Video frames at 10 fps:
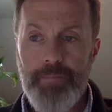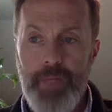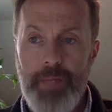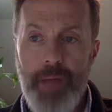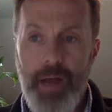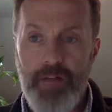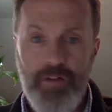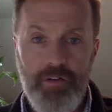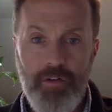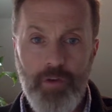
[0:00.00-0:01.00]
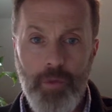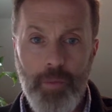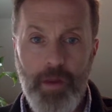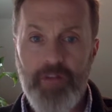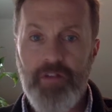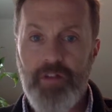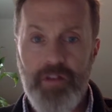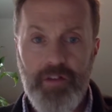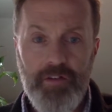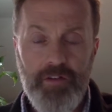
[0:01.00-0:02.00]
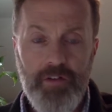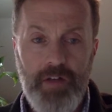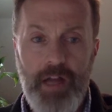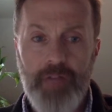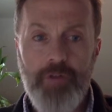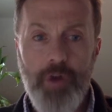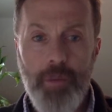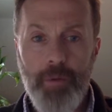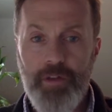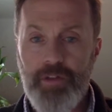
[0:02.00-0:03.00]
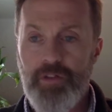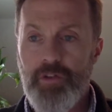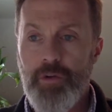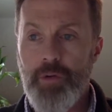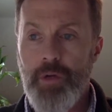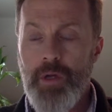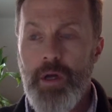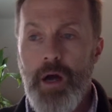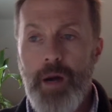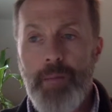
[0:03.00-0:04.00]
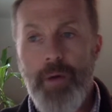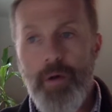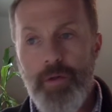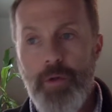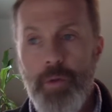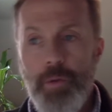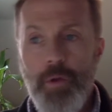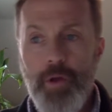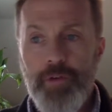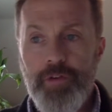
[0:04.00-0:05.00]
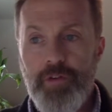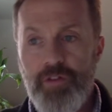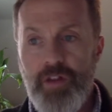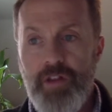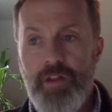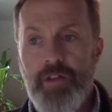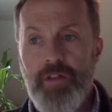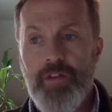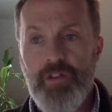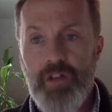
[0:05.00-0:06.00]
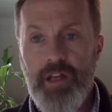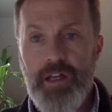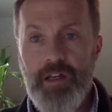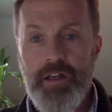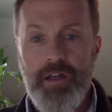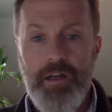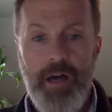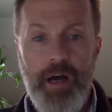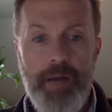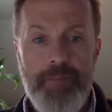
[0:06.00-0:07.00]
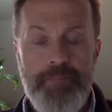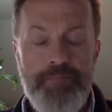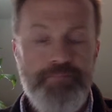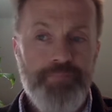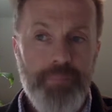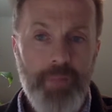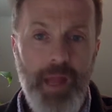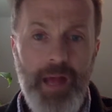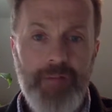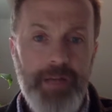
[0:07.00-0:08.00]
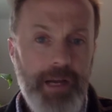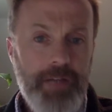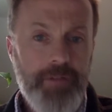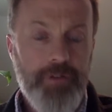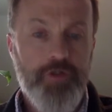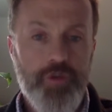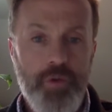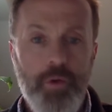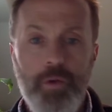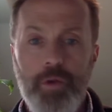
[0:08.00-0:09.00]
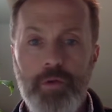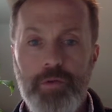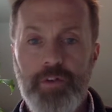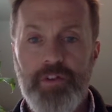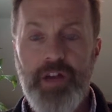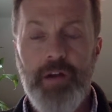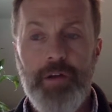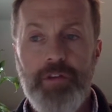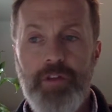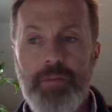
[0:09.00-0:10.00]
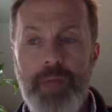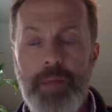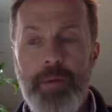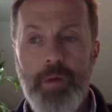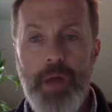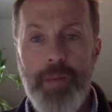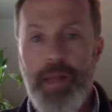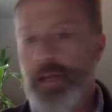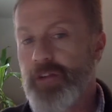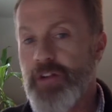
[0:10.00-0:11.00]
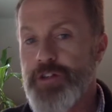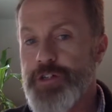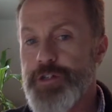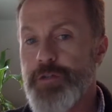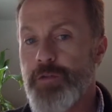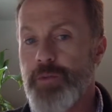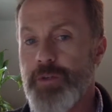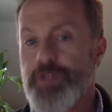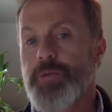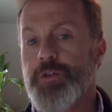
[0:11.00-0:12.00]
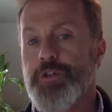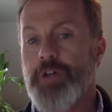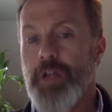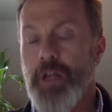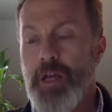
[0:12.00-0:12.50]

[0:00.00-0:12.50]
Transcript: He buys into this whole process. He thinks it's a kind of noble thing to do. Although we will also see that the Talik have a kind of control over the Terrans that maybe we're not paying attention to as much as we should.